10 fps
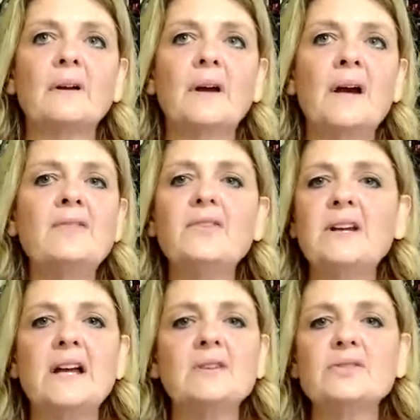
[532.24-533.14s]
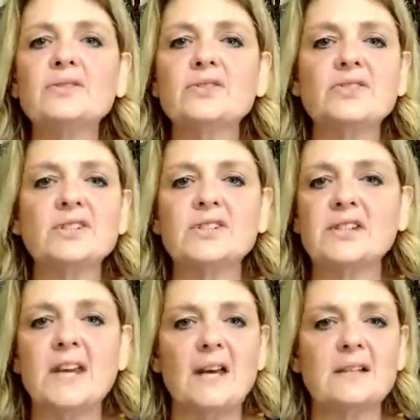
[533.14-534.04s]
everything else just
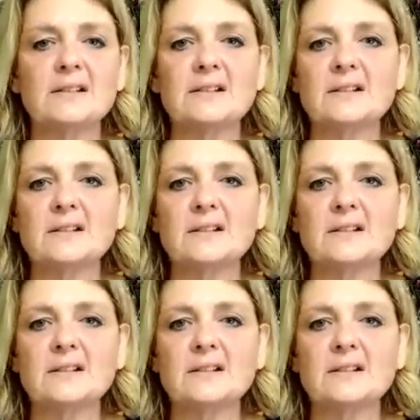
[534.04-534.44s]
gets